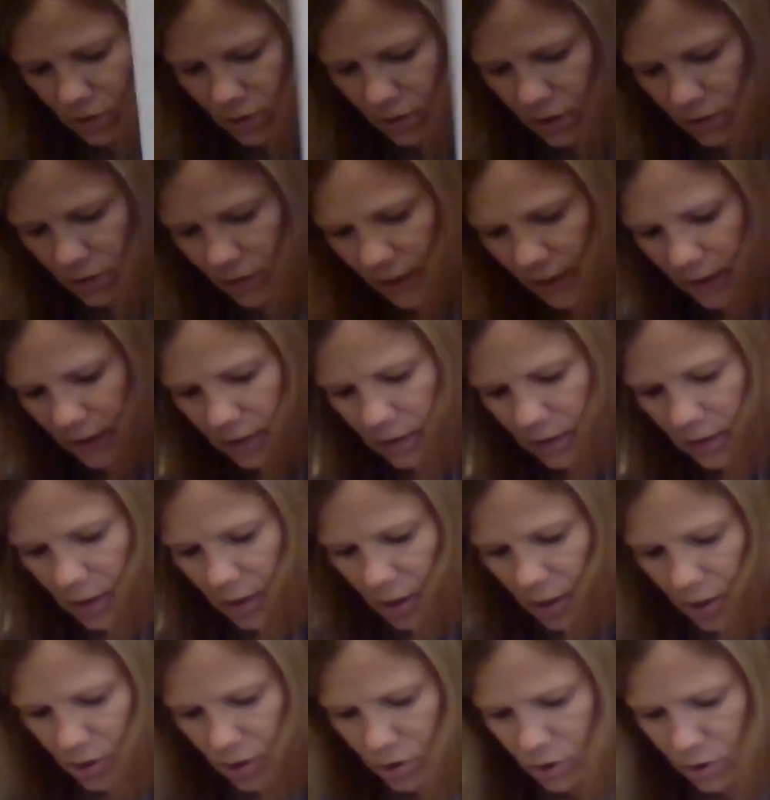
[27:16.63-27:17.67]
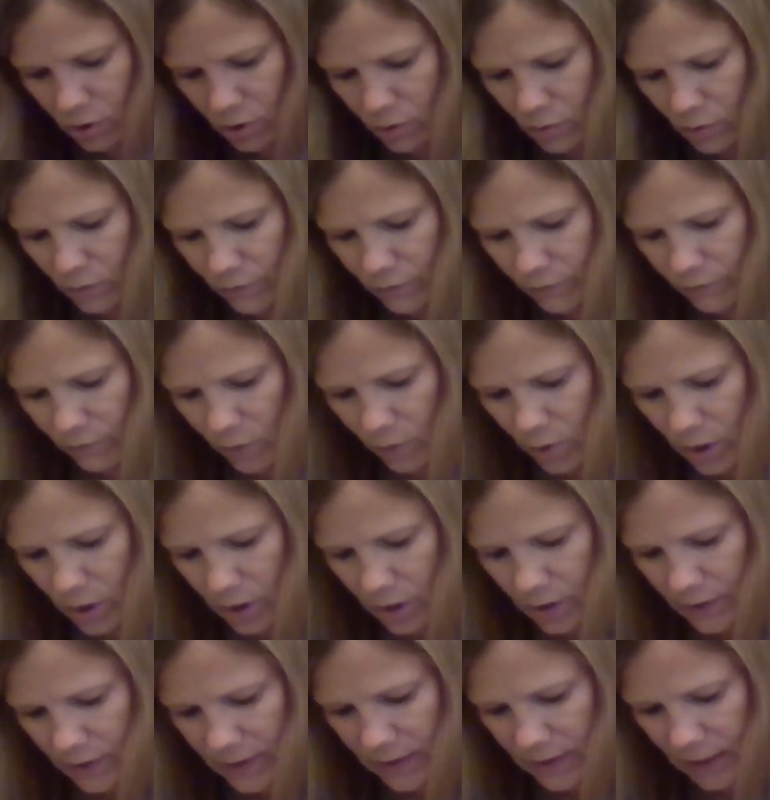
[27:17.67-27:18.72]
Oh, wait. 2,
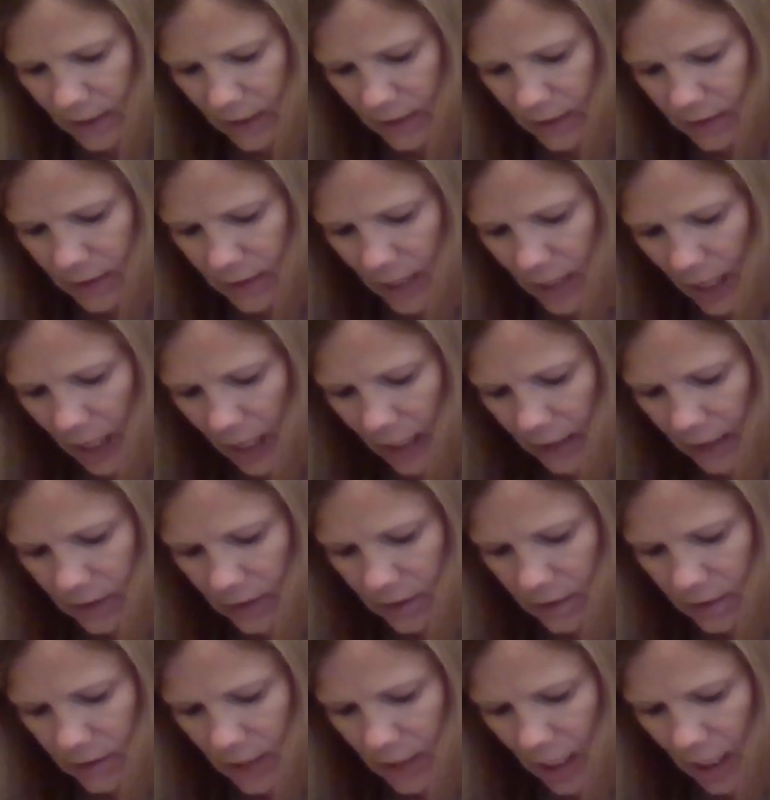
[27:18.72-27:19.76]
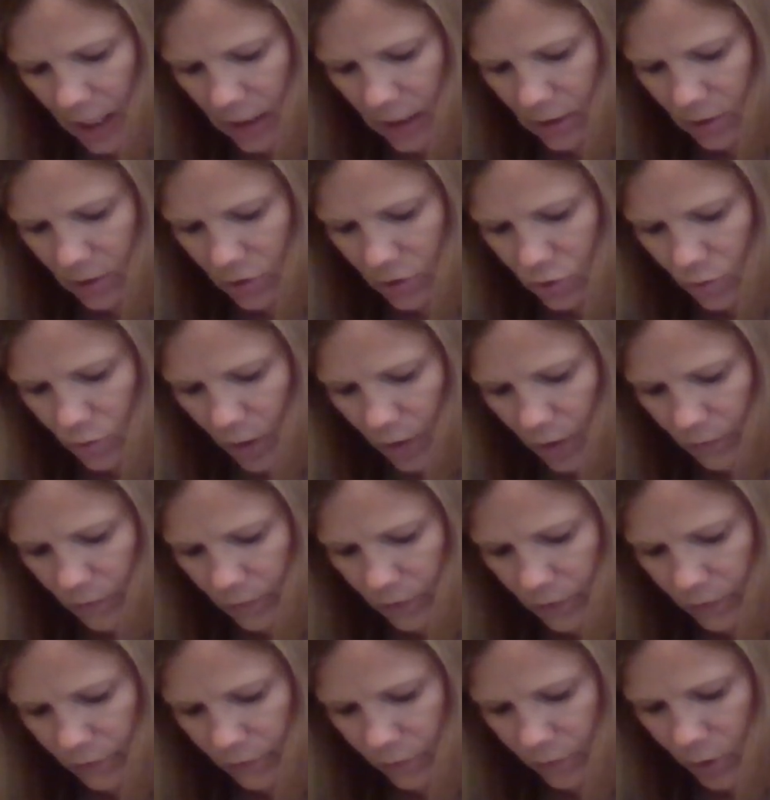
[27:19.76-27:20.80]
4, 6, 8, 10, 12,
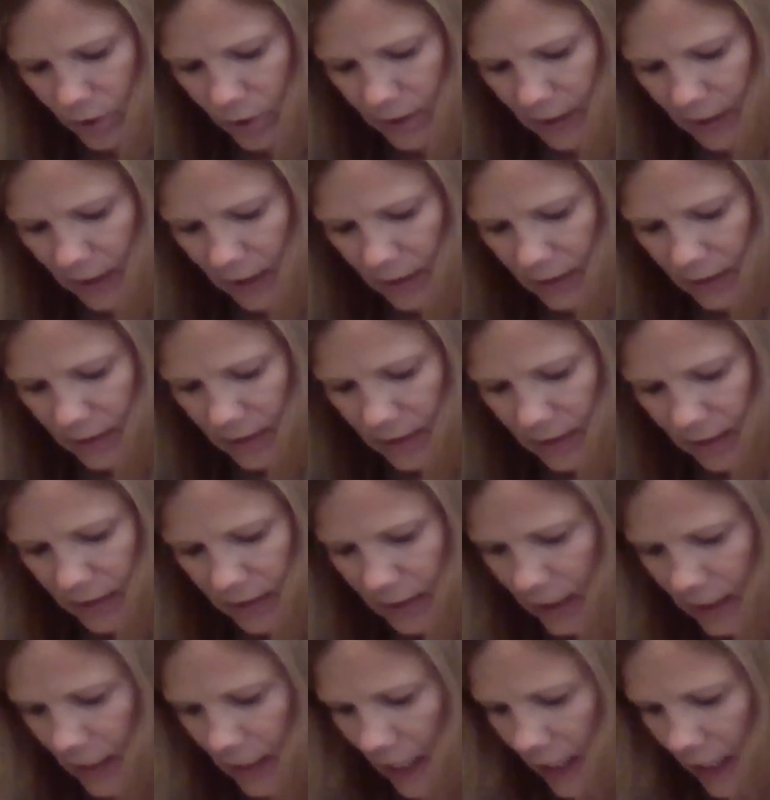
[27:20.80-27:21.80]
14, 16,